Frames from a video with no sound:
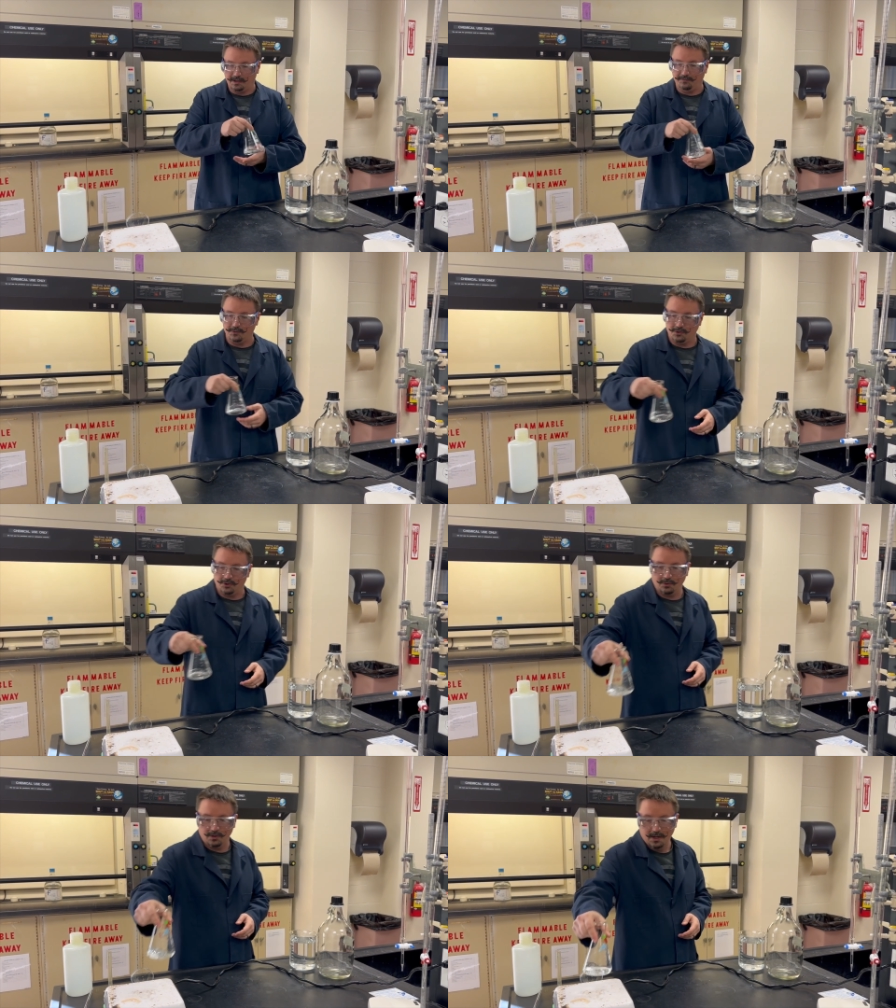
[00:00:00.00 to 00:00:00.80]
If you
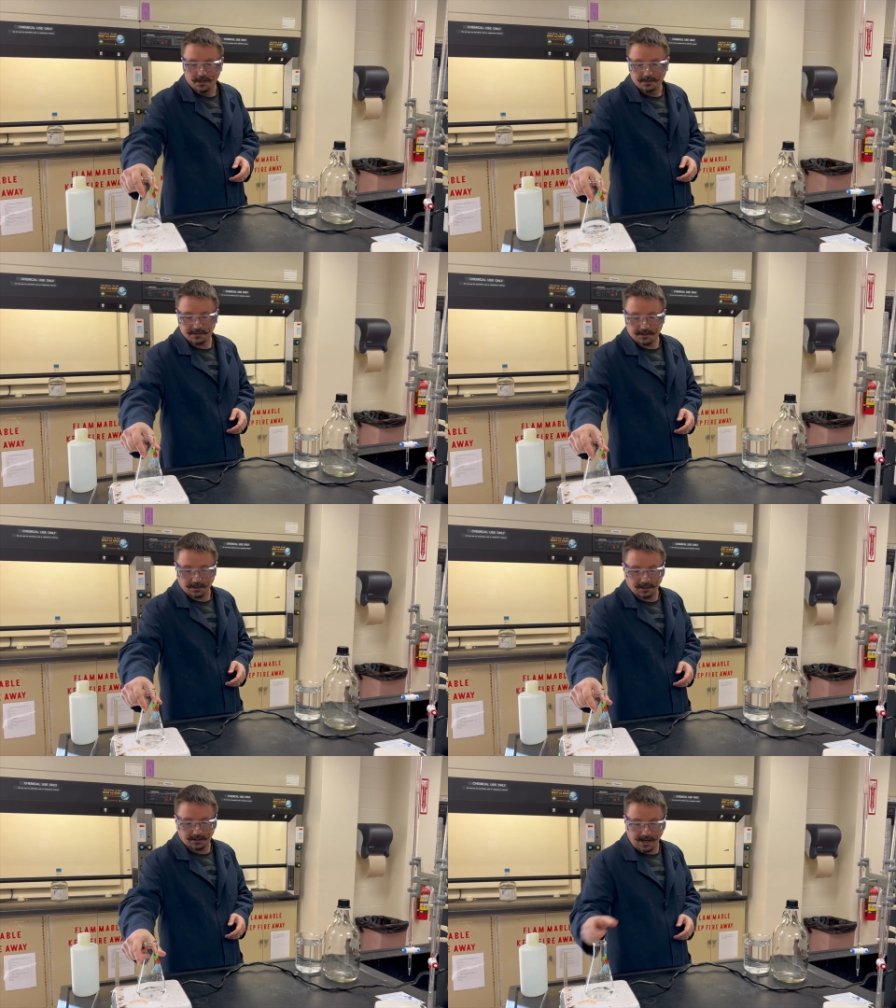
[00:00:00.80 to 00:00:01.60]
do, just a
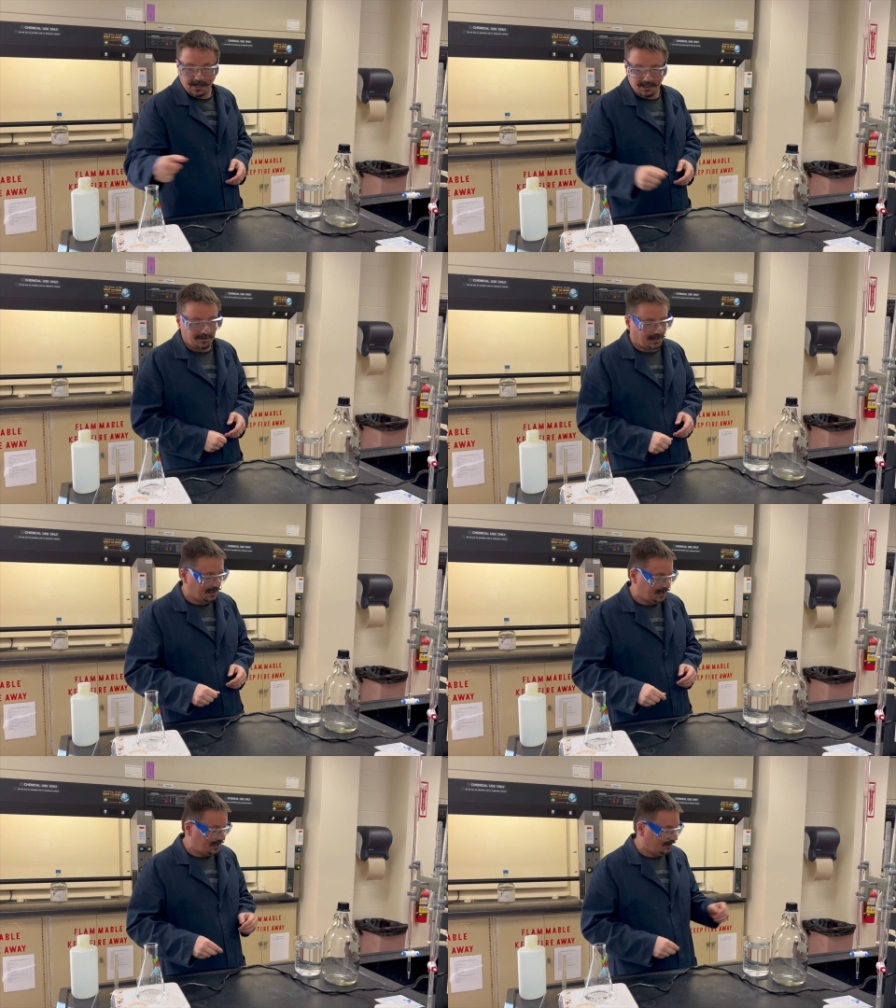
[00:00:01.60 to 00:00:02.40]
little tiny bit
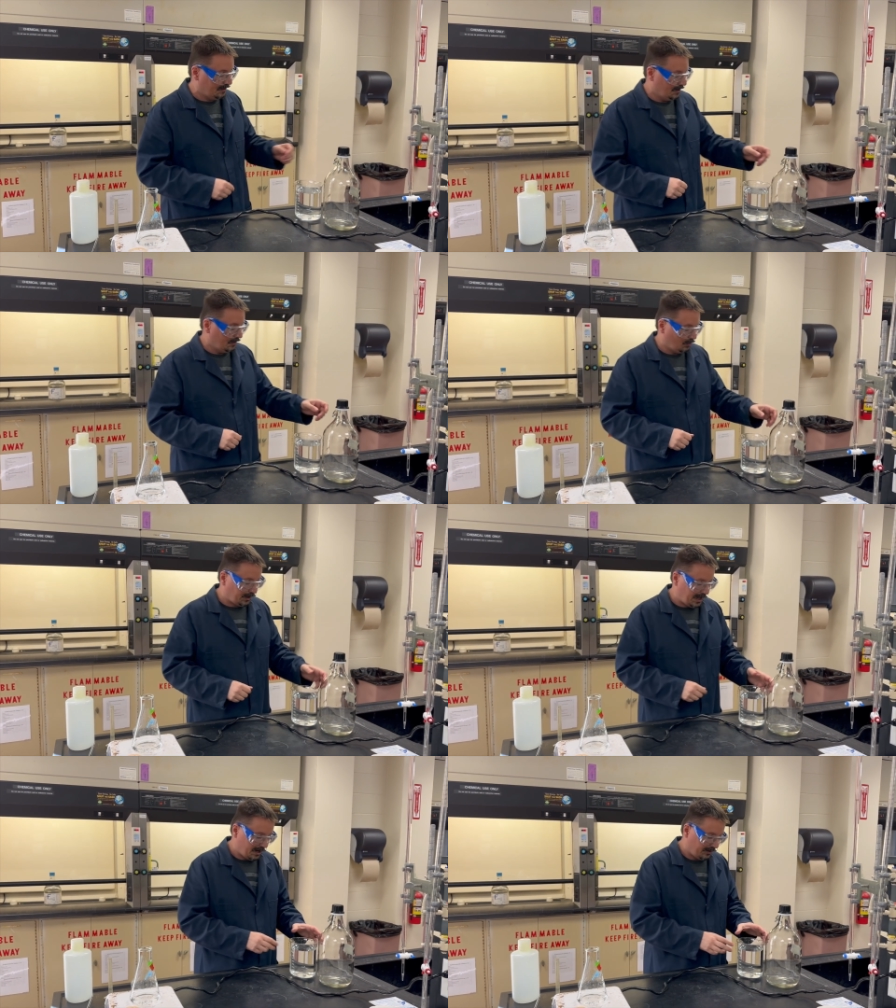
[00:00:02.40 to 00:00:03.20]
of heat will
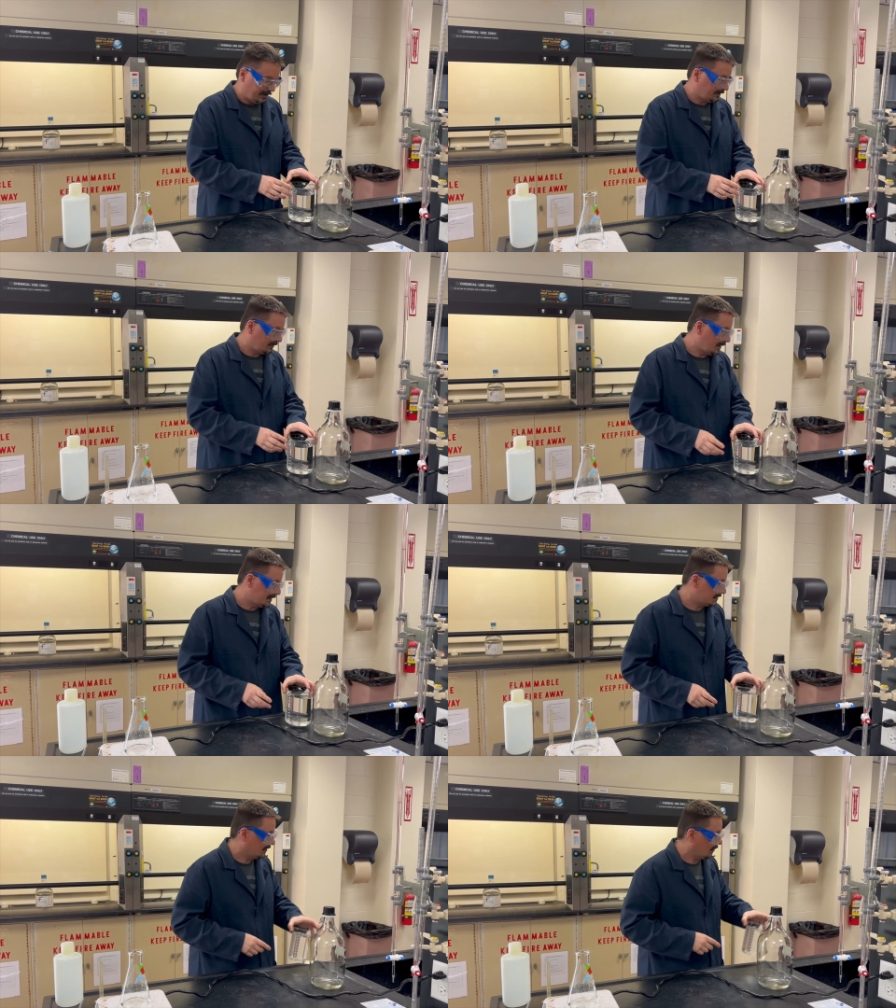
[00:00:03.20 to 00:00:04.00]
carry it the
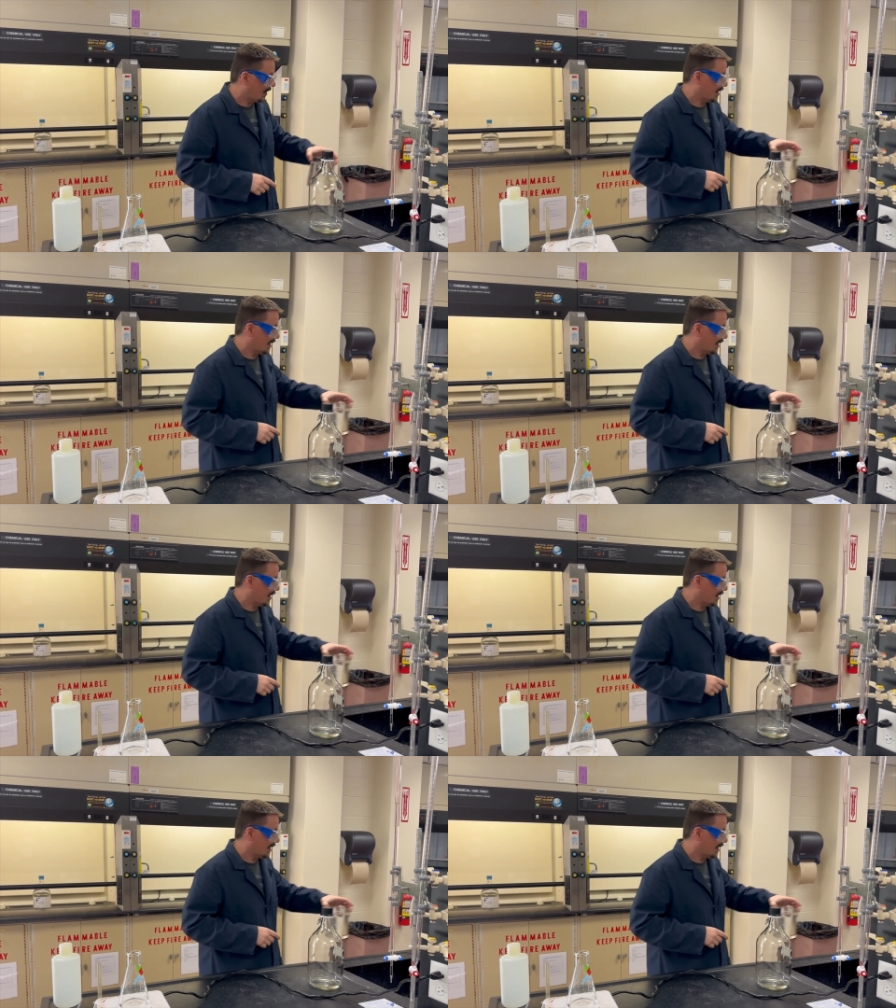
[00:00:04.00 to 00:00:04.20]
rest of the way